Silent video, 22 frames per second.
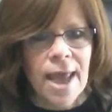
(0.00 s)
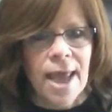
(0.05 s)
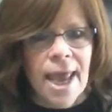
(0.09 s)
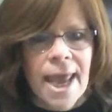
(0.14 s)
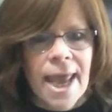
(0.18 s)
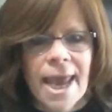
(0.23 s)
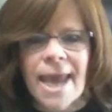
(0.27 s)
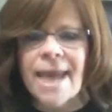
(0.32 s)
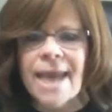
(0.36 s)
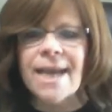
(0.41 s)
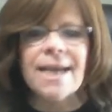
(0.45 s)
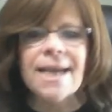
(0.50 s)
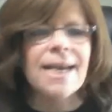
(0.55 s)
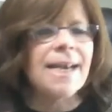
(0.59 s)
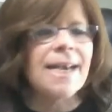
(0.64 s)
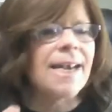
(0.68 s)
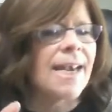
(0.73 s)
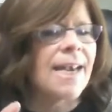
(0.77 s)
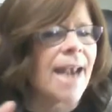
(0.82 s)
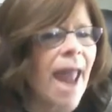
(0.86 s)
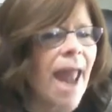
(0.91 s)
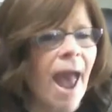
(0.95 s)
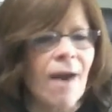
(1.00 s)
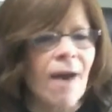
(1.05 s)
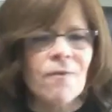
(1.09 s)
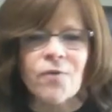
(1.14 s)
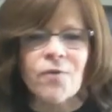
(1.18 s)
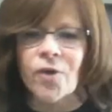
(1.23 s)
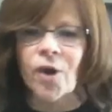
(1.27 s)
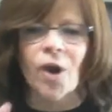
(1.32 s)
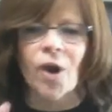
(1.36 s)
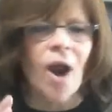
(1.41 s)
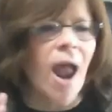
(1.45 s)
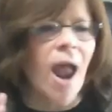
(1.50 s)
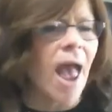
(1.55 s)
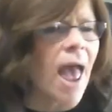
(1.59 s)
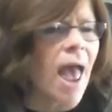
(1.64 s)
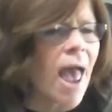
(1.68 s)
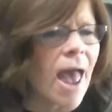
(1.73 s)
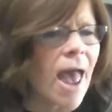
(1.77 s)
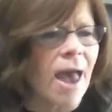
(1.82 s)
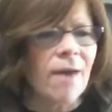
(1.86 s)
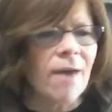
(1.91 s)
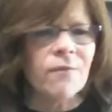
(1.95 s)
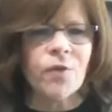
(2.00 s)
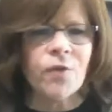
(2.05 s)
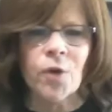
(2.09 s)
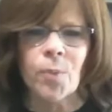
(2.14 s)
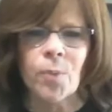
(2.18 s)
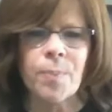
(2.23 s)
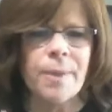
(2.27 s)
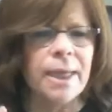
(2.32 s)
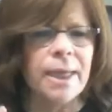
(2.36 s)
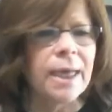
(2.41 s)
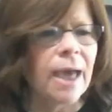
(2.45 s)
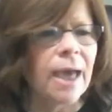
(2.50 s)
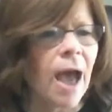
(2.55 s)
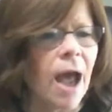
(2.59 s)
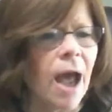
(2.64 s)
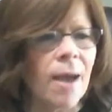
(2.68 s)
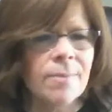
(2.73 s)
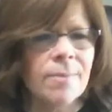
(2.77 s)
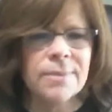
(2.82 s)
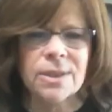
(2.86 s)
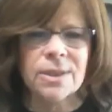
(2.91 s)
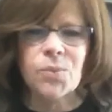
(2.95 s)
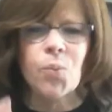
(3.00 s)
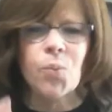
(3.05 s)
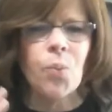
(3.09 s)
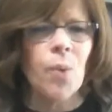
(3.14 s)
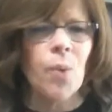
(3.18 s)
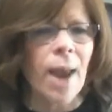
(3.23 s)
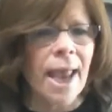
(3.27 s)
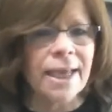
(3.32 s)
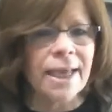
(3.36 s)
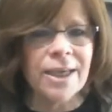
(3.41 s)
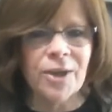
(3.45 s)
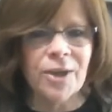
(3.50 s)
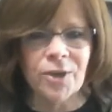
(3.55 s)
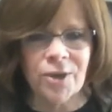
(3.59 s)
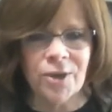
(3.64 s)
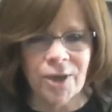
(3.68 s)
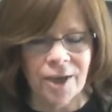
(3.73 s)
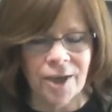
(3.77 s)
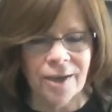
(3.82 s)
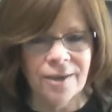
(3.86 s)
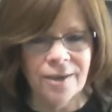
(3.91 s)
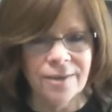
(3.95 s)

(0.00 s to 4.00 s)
It never, ever becomes regular.